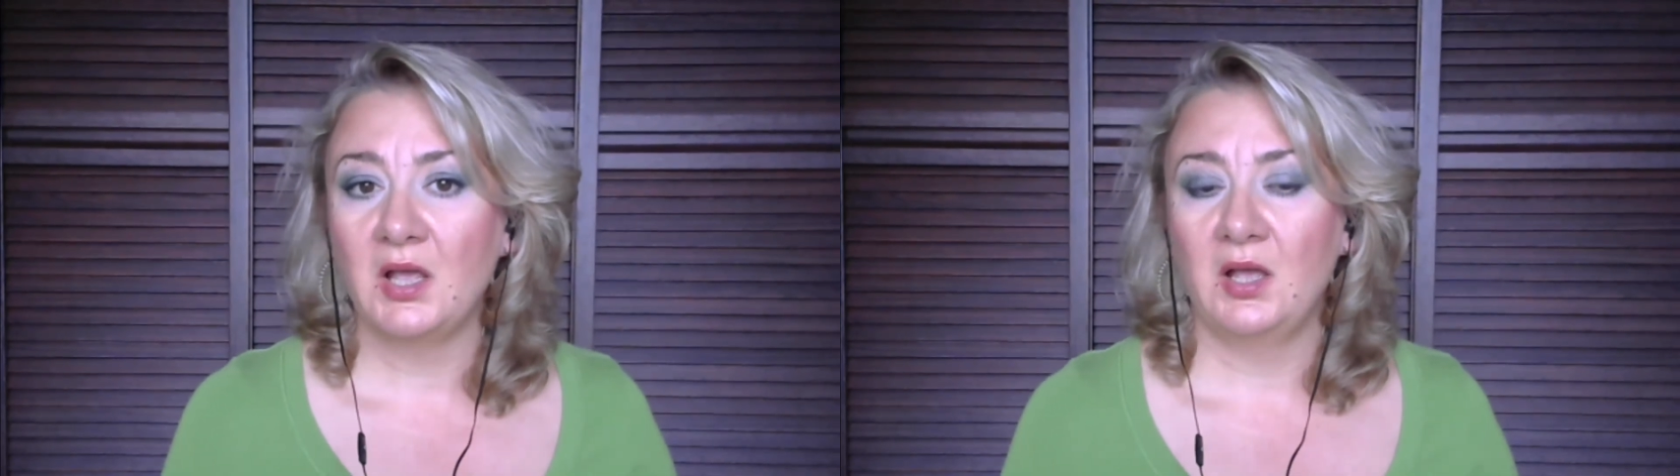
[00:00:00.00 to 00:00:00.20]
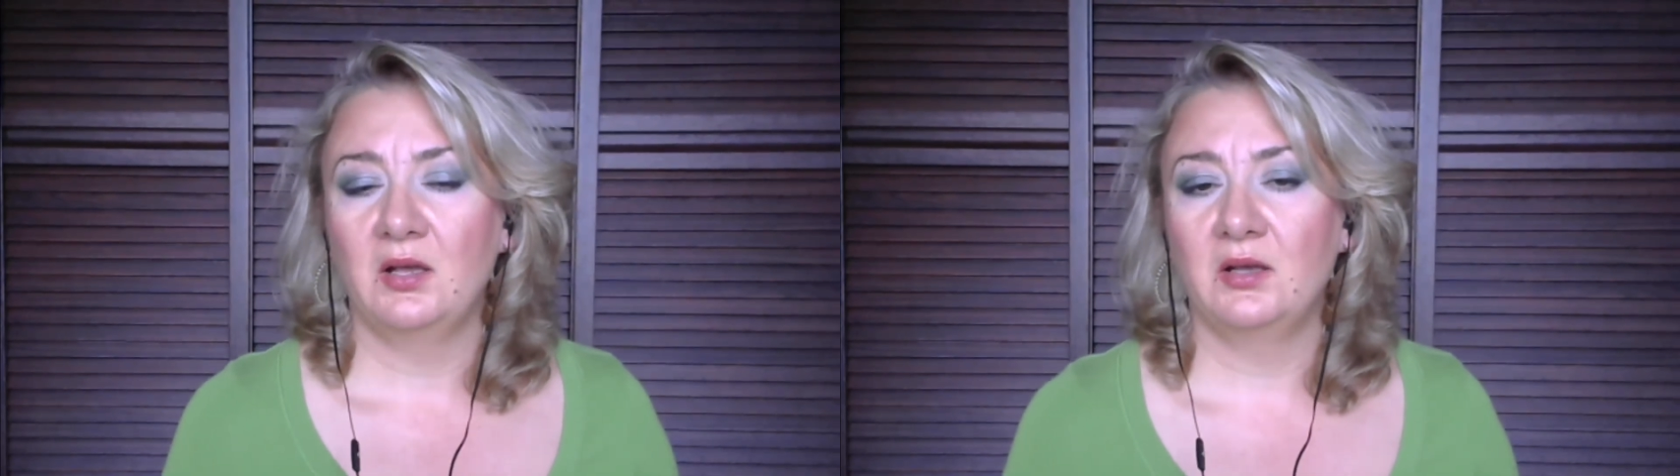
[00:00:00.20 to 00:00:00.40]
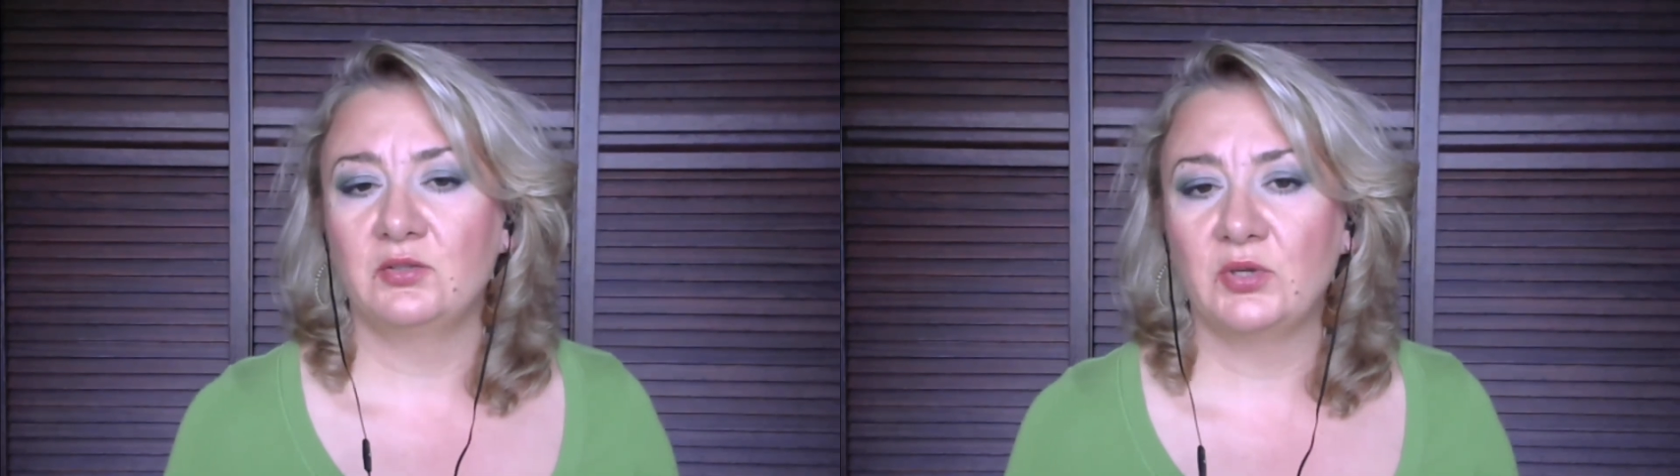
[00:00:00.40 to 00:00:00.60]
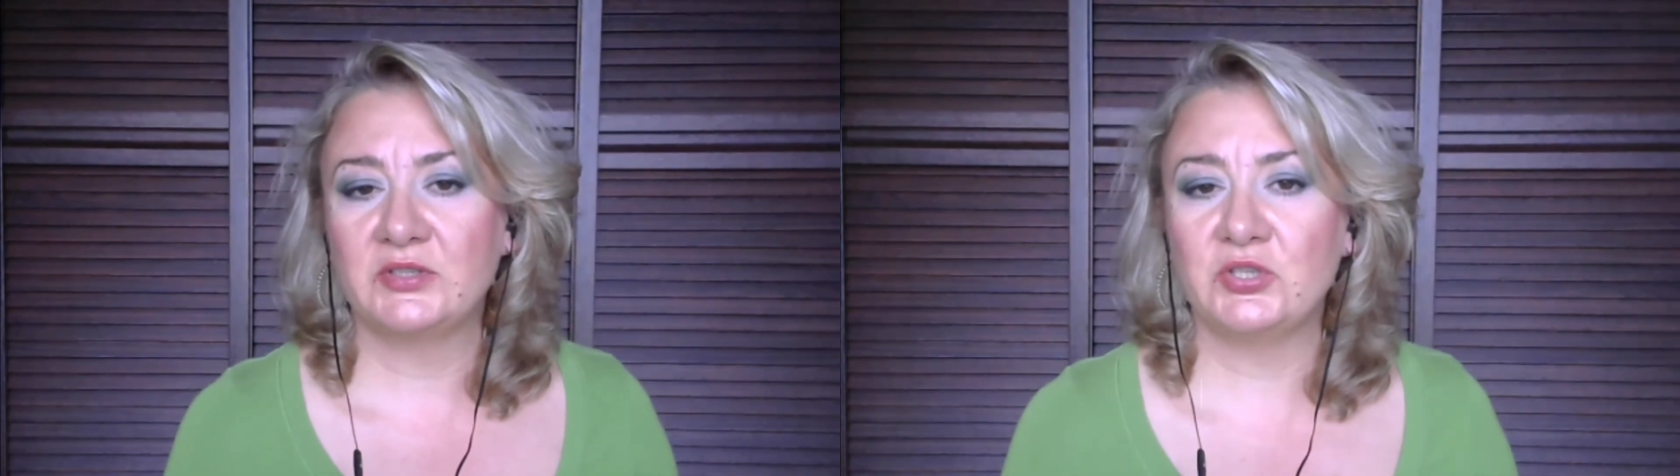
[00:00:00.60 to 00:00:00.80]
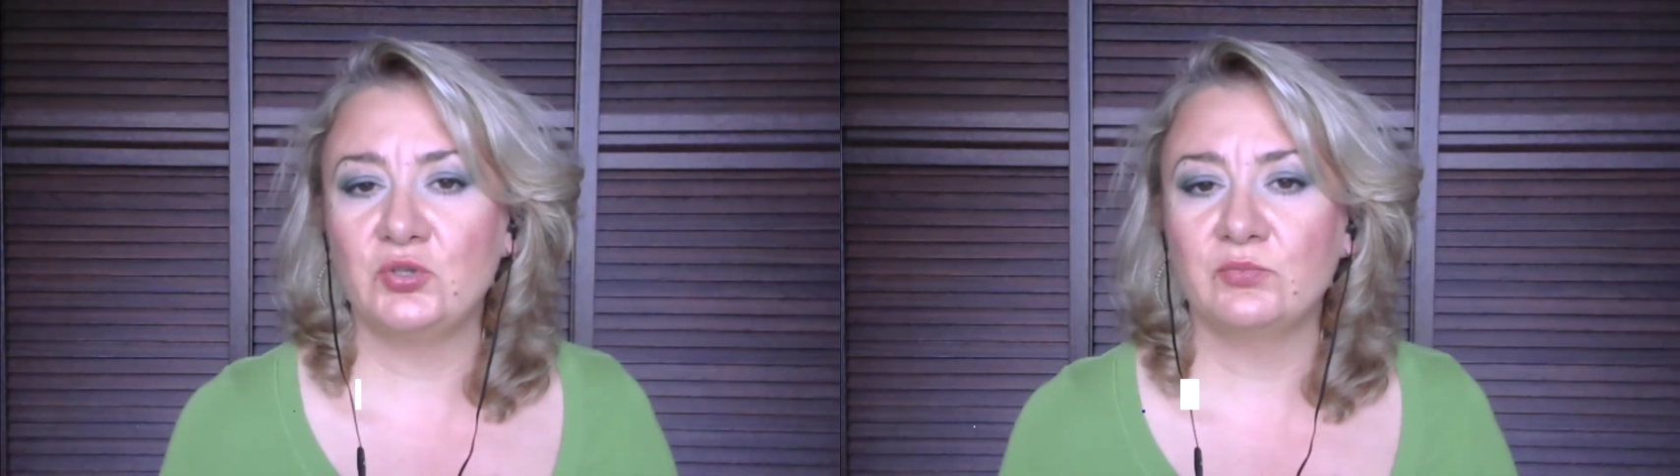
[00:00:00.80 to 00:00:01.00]
uh, to
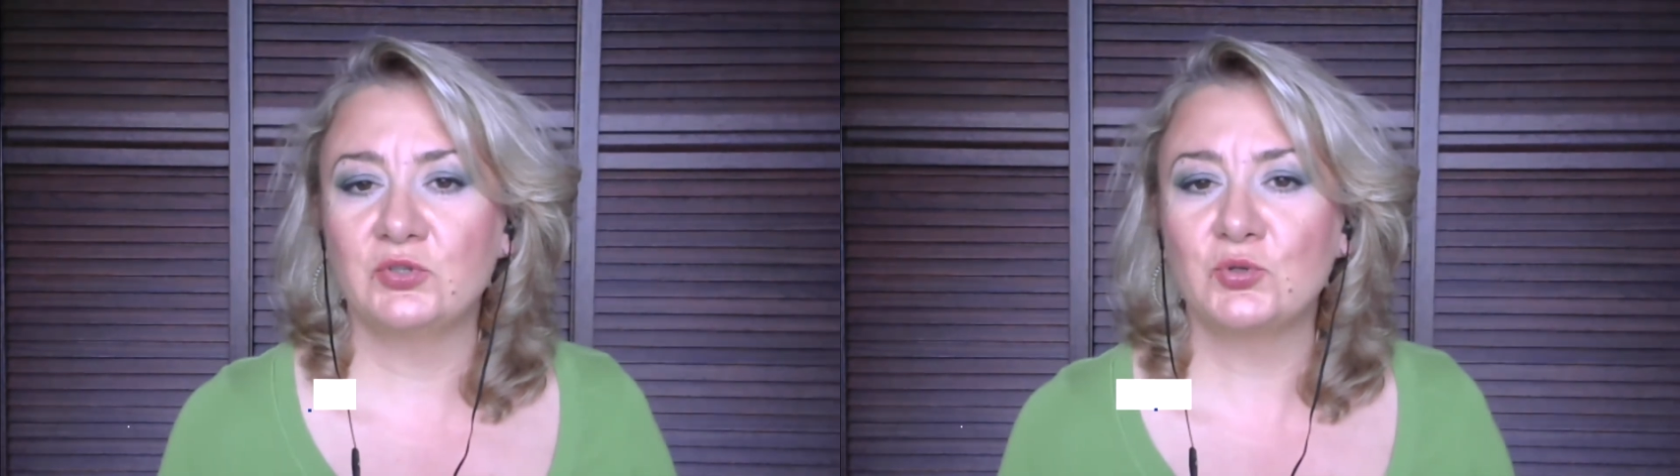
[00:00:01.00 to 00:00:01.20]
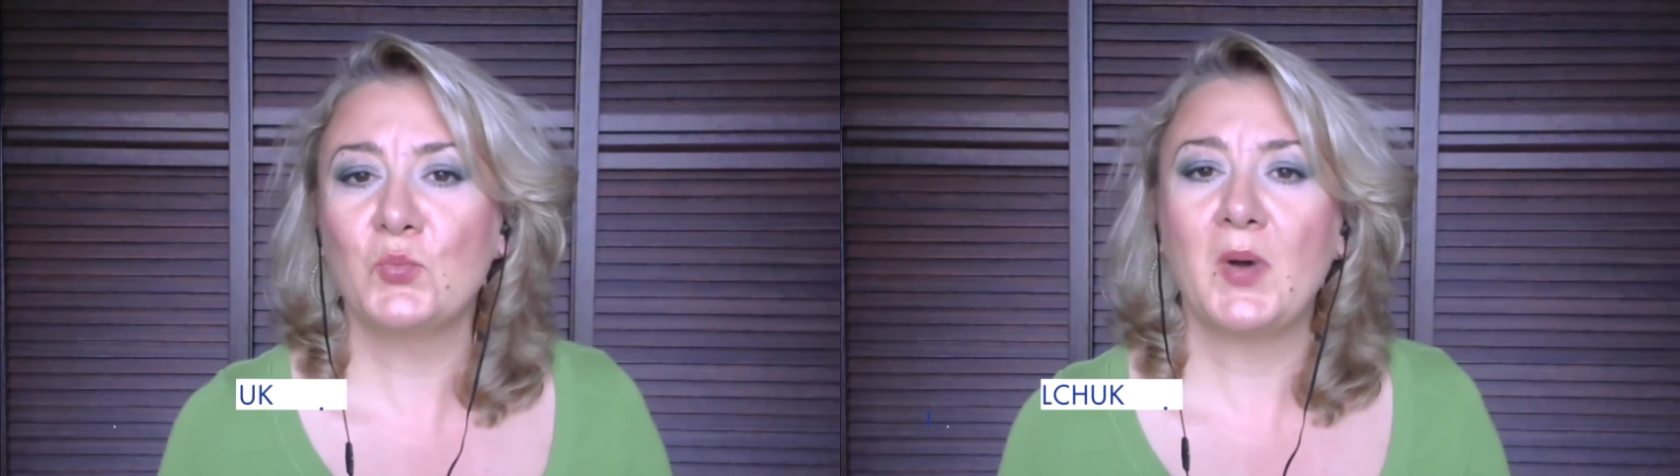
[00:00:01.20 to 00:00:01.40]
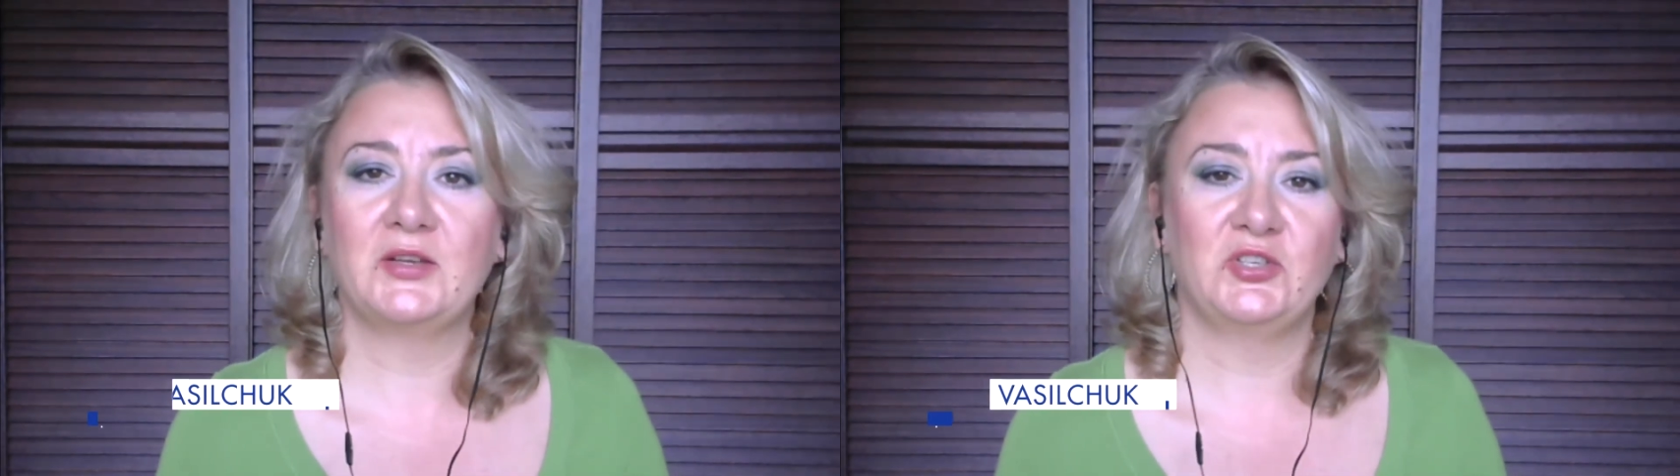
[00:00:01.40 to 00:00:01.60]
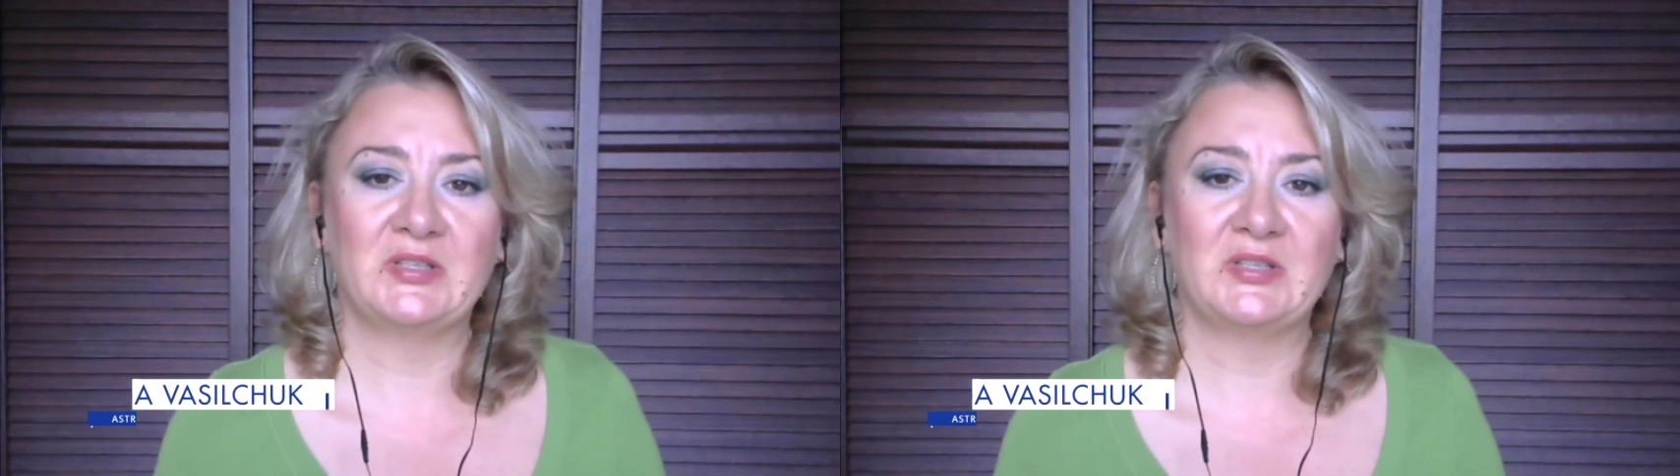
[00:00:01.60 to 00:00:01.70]
assume too much,